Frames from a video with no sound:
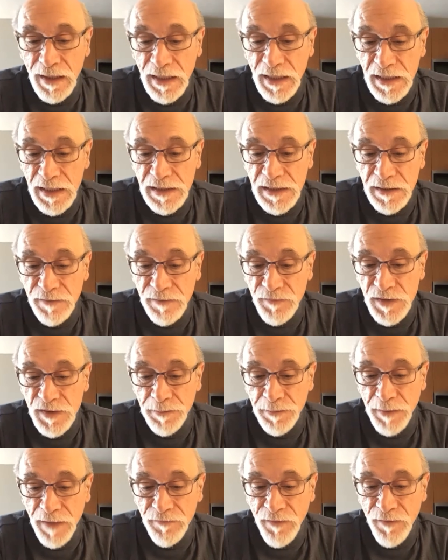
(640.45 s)
east to
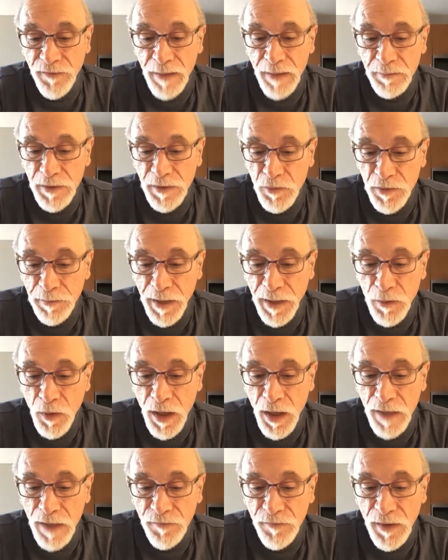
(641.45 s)
visit my family with my
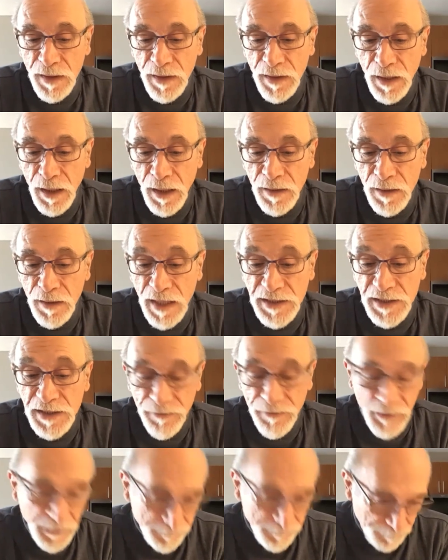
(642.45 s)
wife on uh,
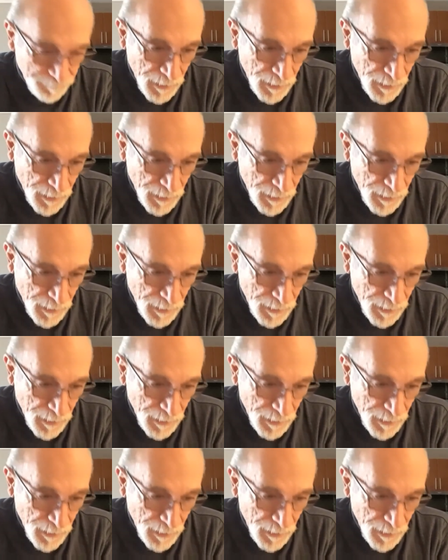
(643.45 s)
Thanksgiving.